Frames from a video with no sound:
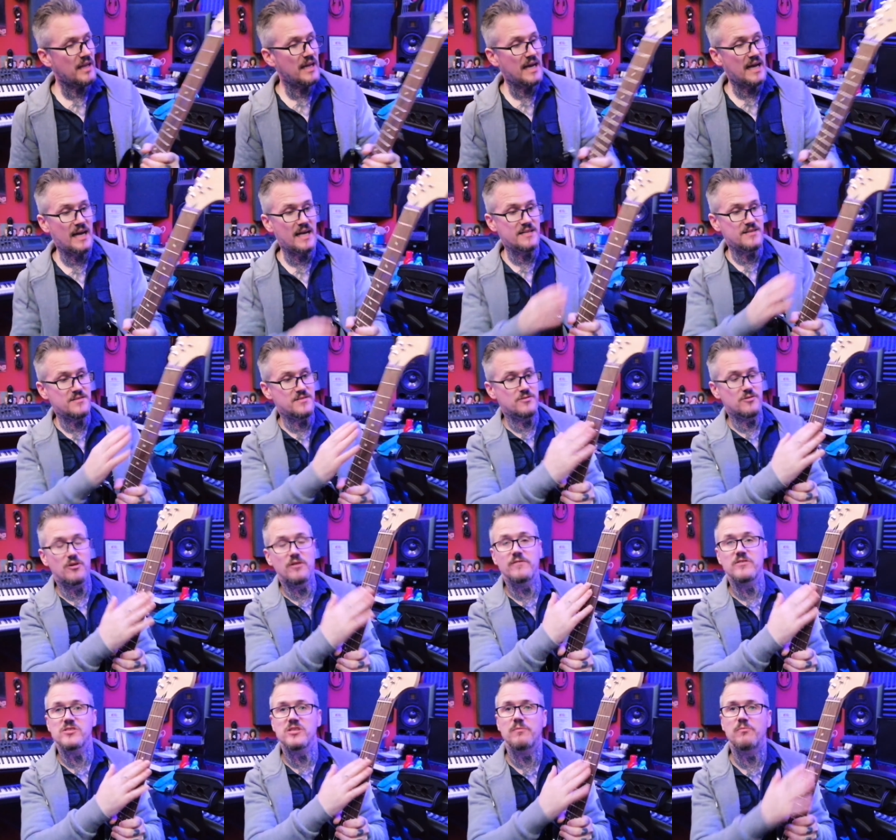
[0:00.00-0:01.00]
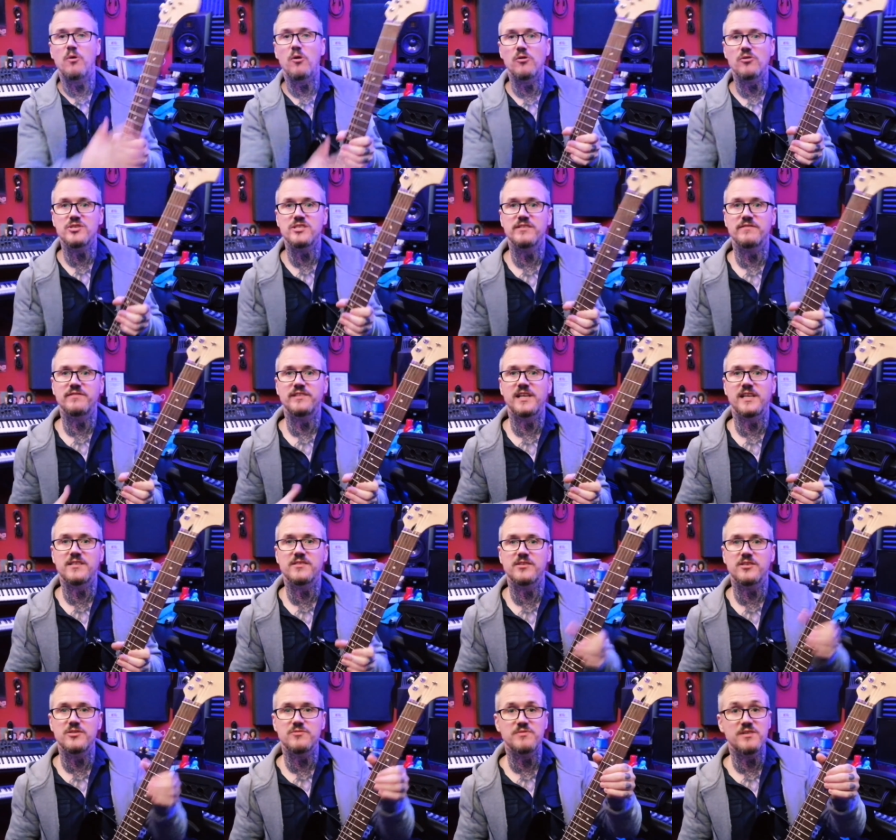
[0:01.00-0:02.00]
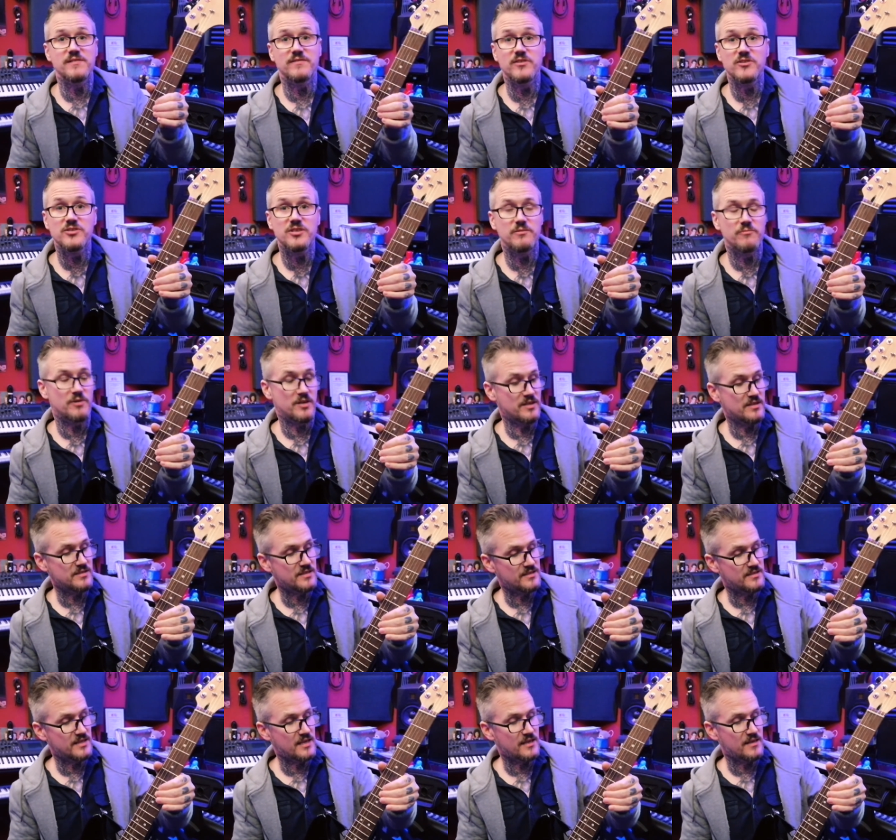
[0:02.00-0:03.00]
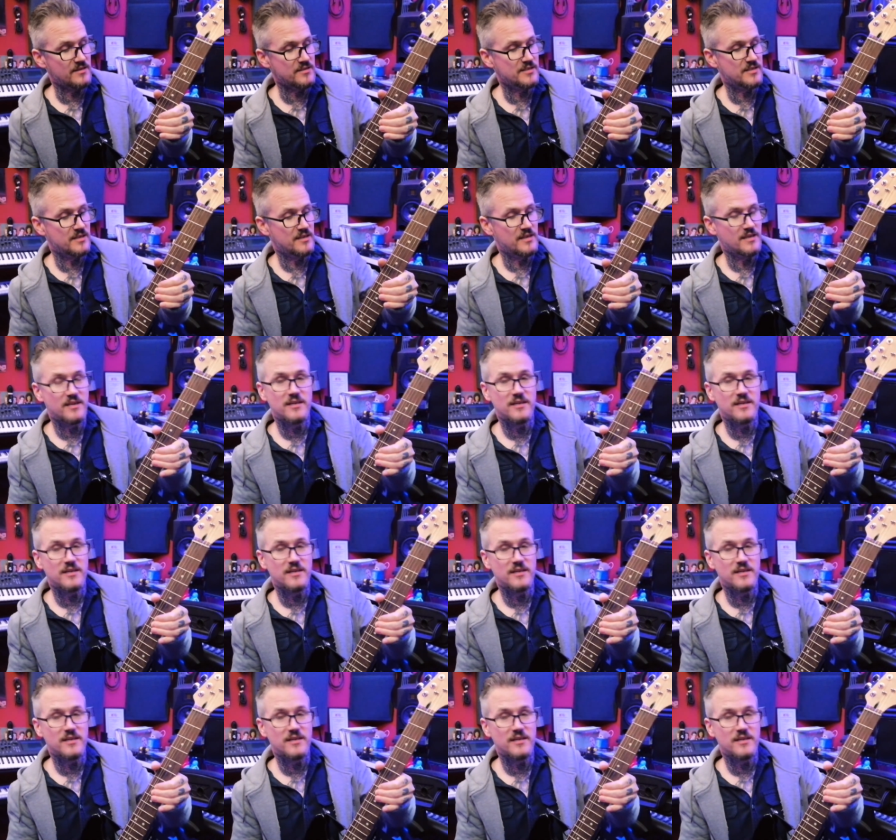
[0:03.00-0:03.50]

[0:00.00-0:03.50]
And obviously polish the frets because when you first get one of these guitars,